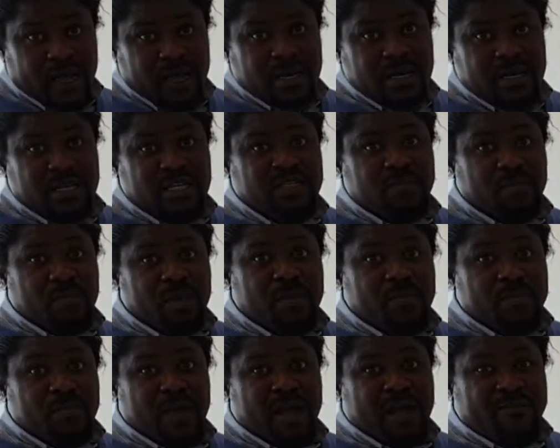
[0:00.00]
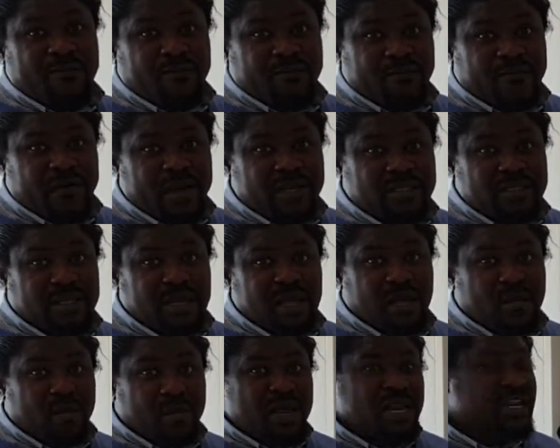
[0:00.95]
this may affect
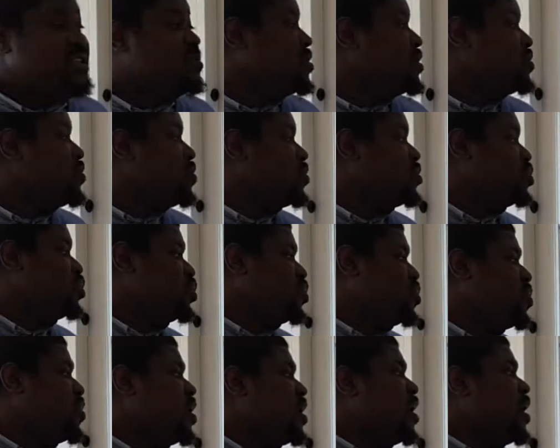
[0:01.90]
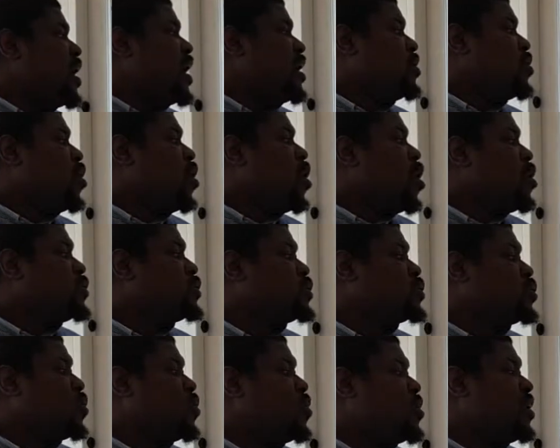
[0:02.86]
management control. And
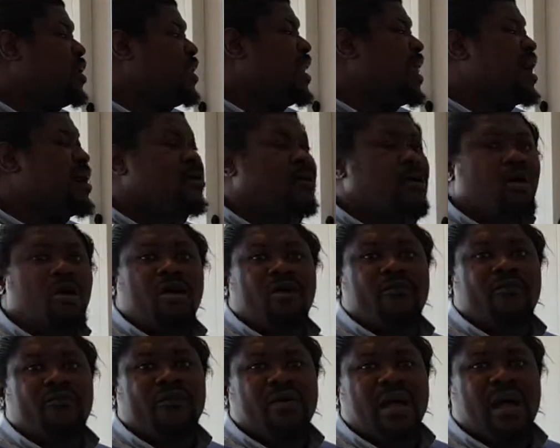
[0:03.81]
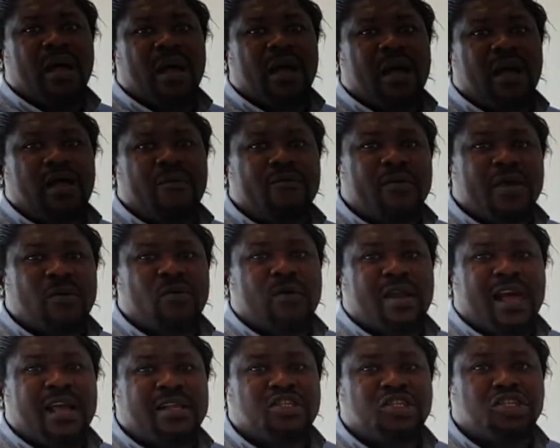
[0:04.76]
also lack of
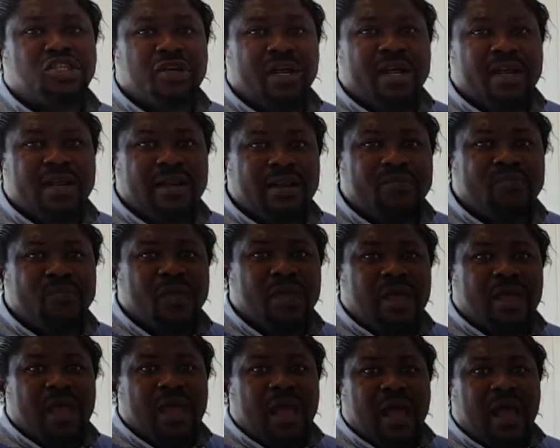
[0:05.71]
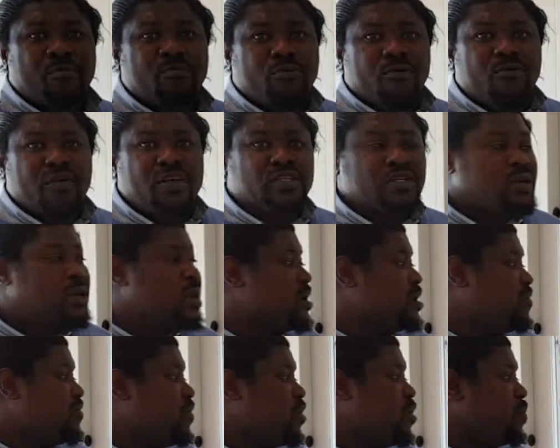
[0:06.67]
regular training and professional
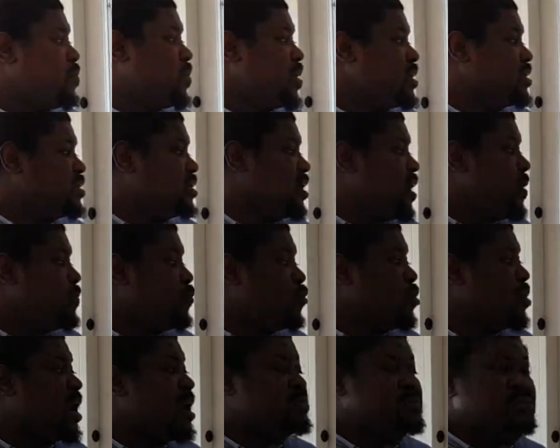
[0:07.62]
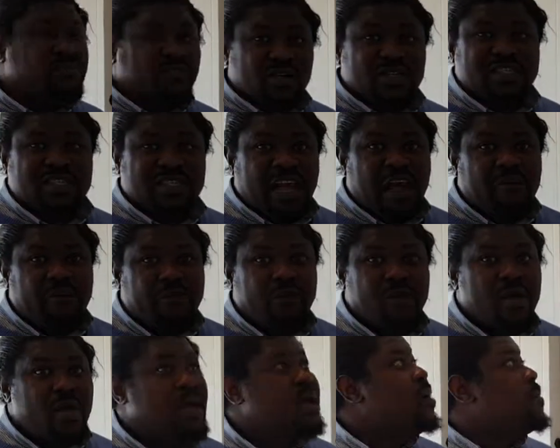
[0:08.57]
development programs for staff
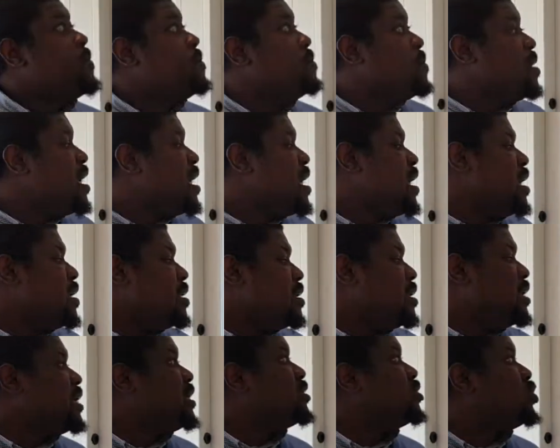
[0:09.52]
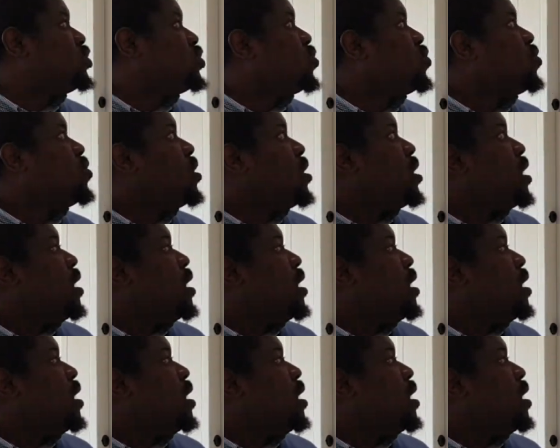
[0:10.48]
may lead to